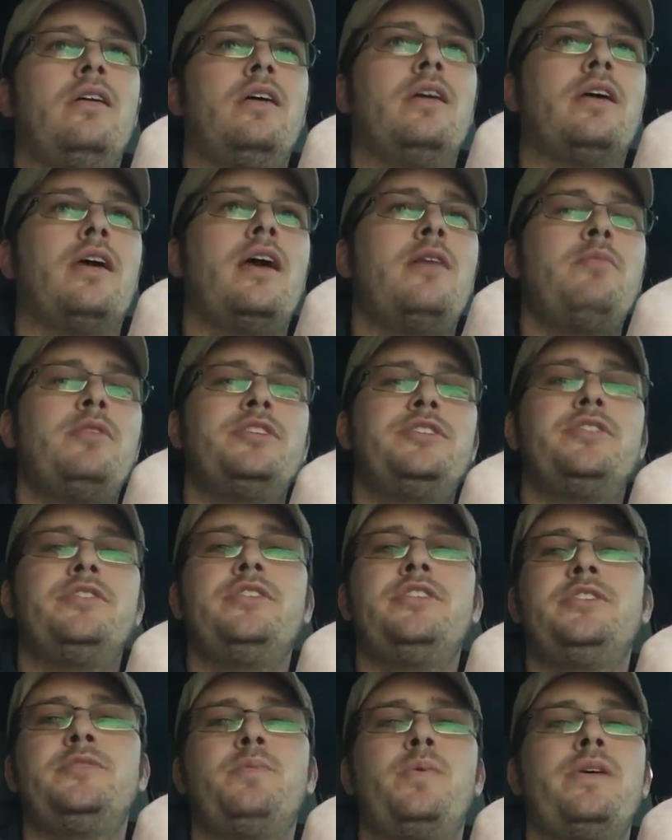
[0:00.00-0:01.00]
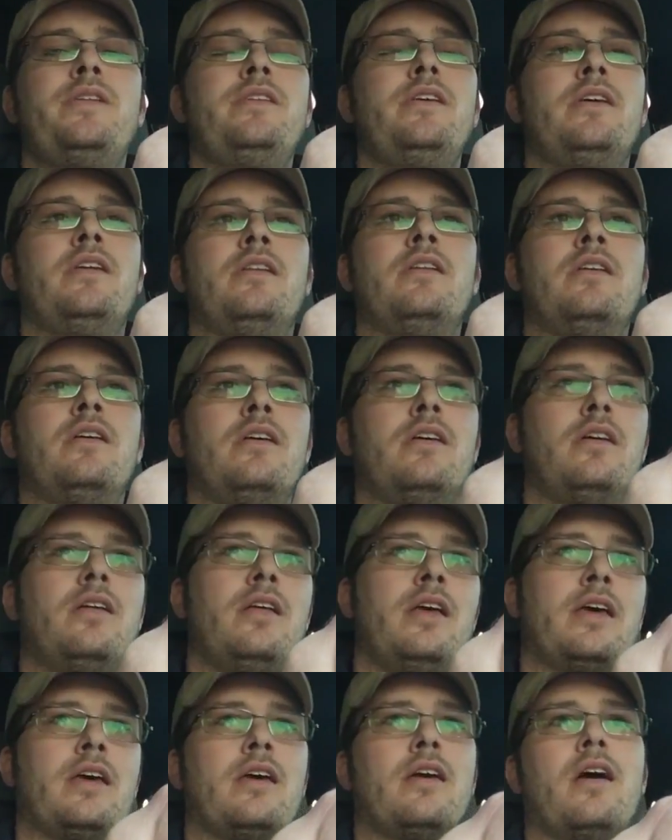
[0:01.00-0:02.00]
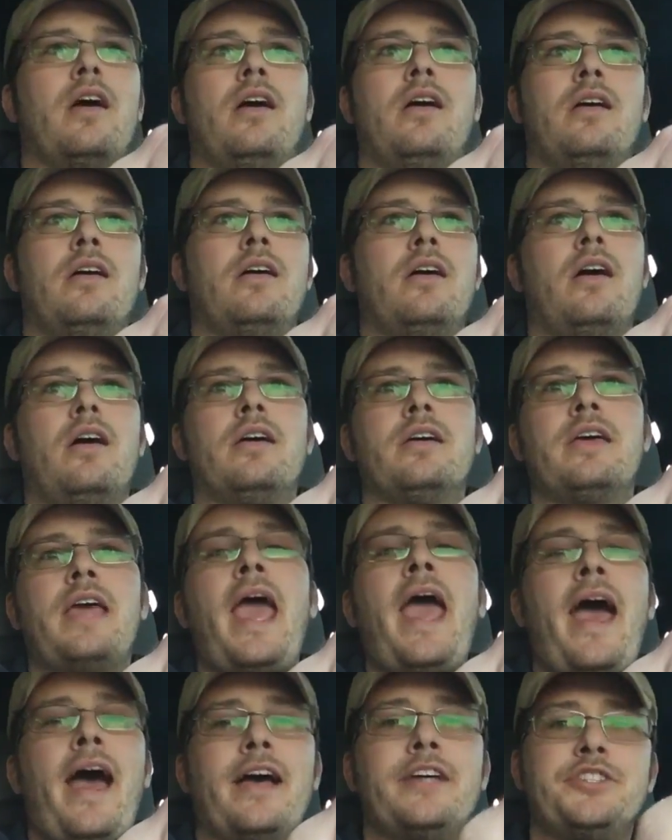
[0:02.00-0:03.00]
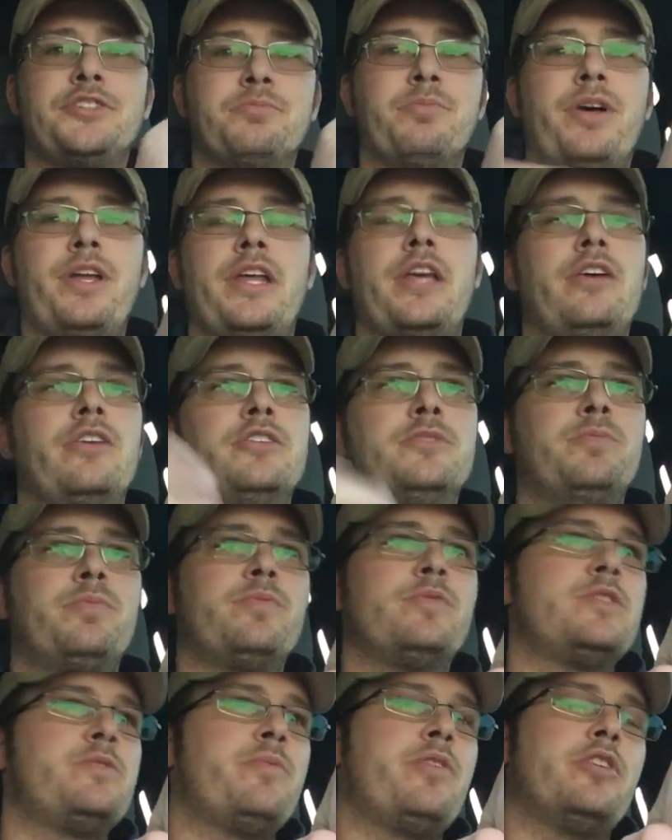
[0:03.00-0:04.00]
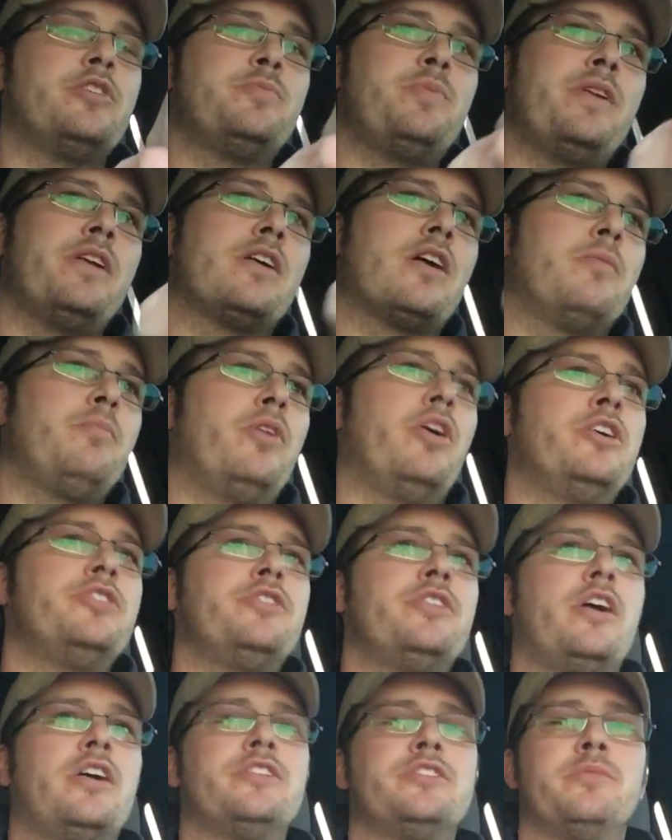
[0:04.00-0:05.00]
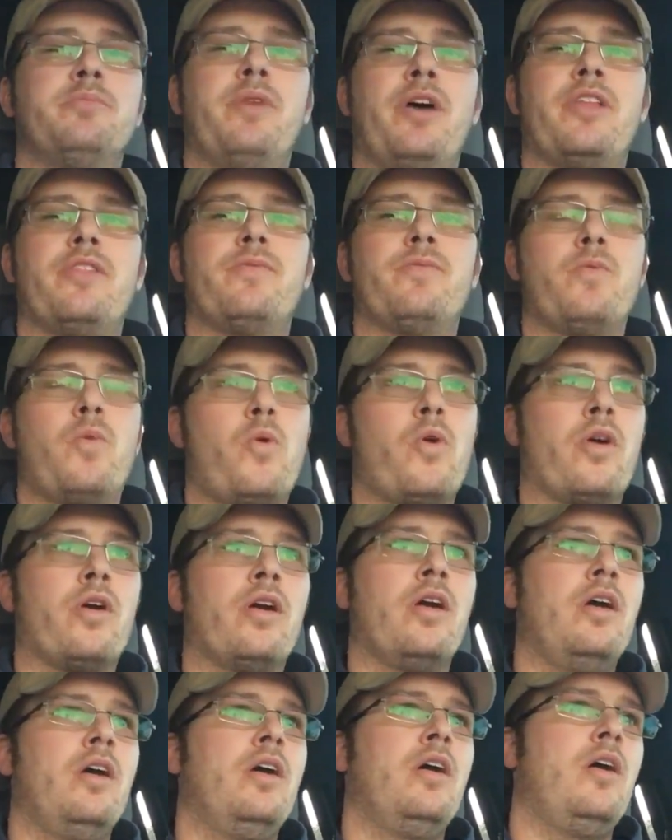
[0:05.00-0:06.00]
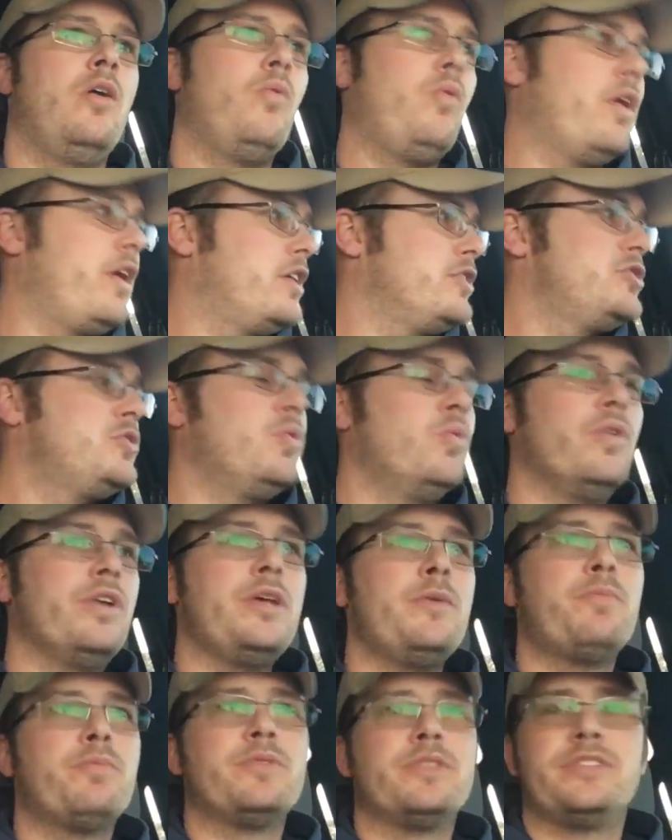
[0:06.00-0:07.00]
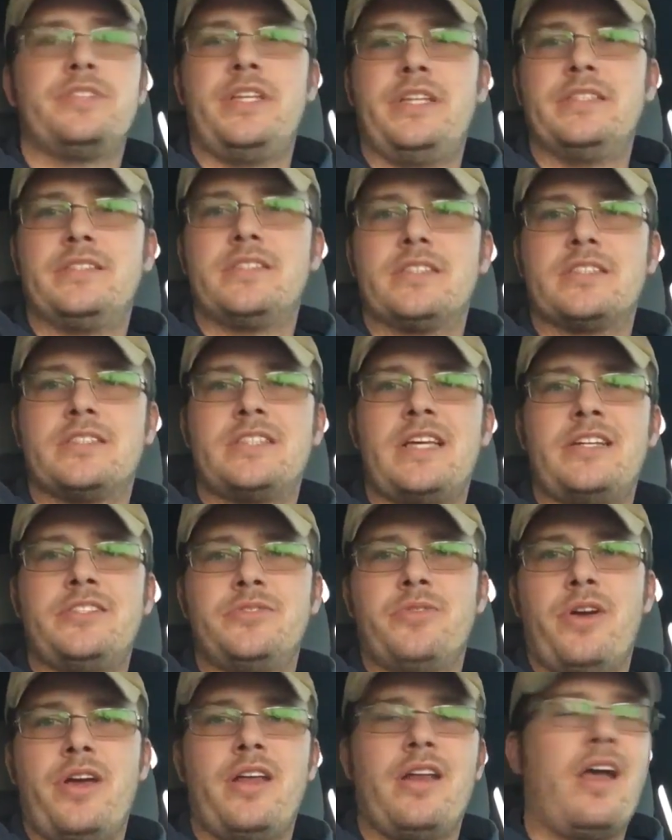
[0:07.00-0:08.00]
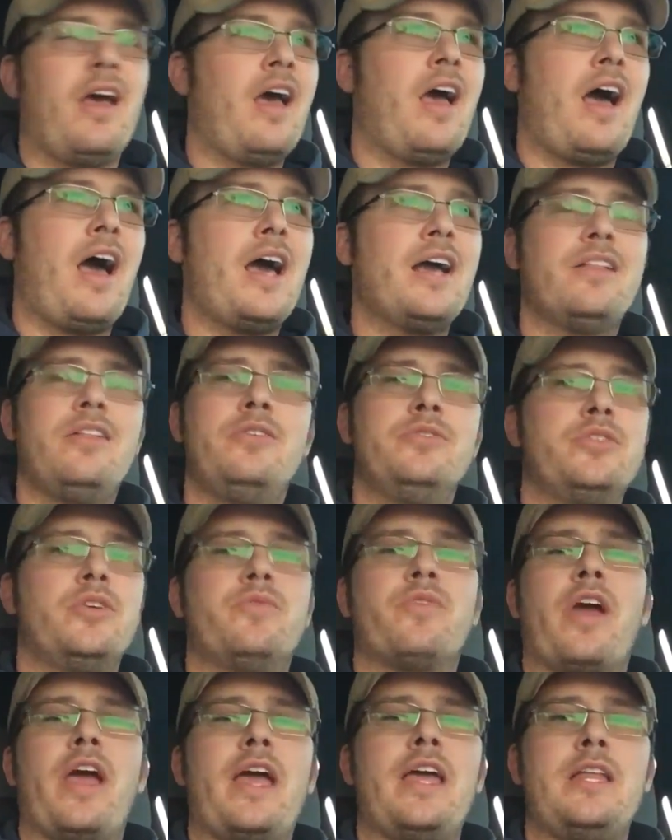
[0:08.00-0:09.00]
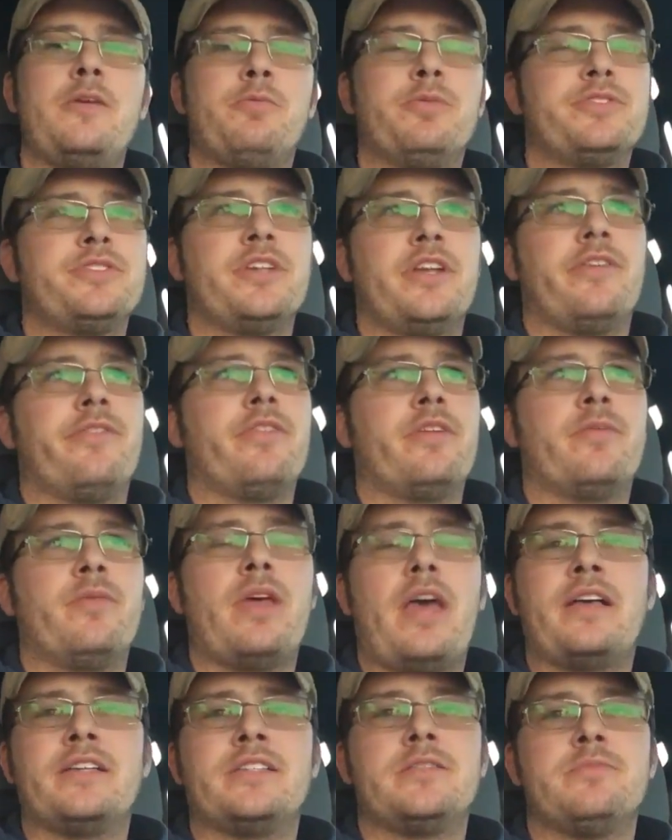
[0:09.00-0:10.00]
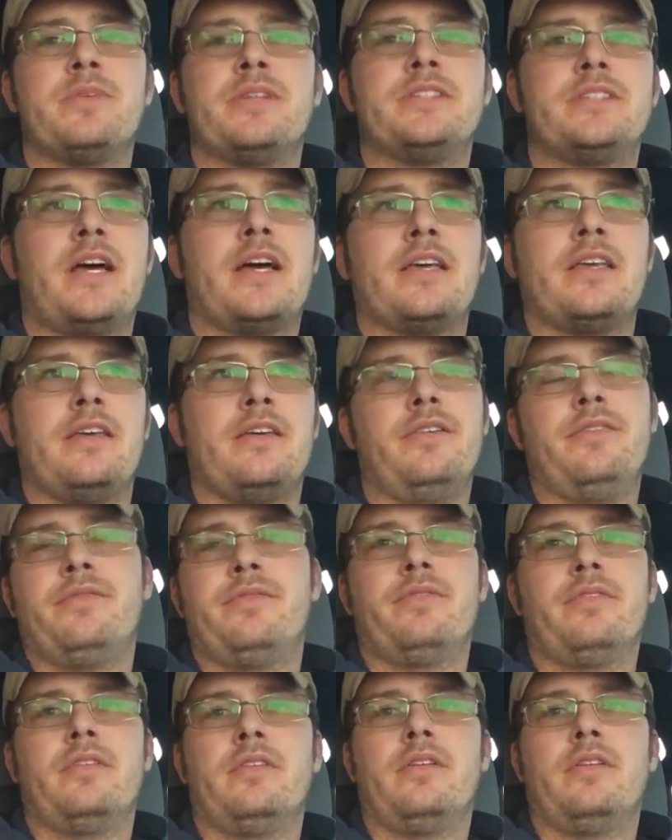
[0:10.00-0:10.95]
Like, how much are you spending? Like, cash, money. You're spending a couple $100s a month for, what, a 20% success rate? I close over 80% of the estimates I give.